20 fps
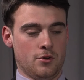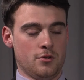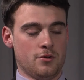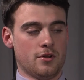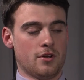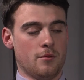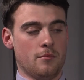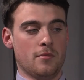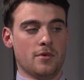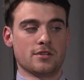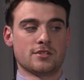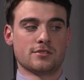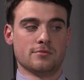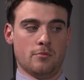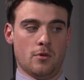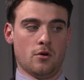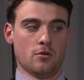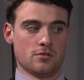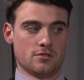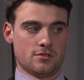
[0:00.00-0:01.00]
you gonna miss
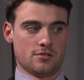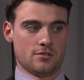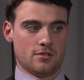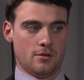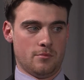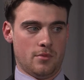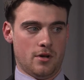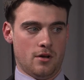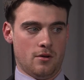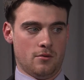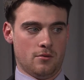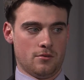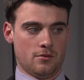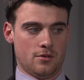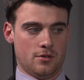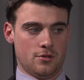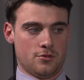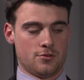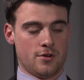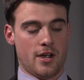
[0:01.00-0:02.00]
most about
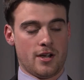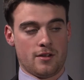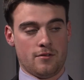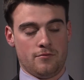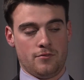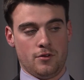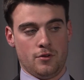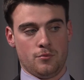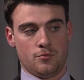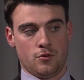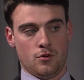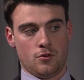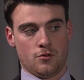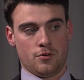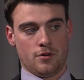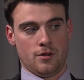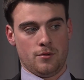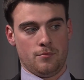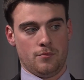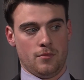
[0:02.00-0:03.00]
the track and field
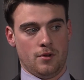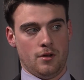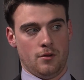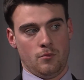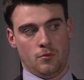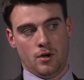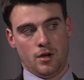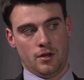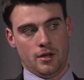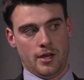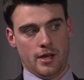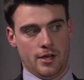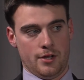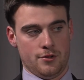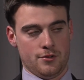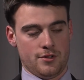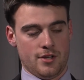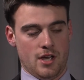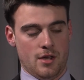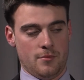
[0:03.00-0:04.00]
program at
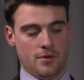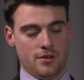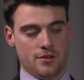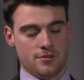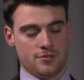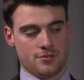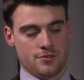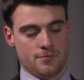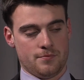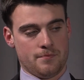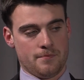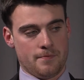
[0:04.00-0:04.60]
your time at Eastern?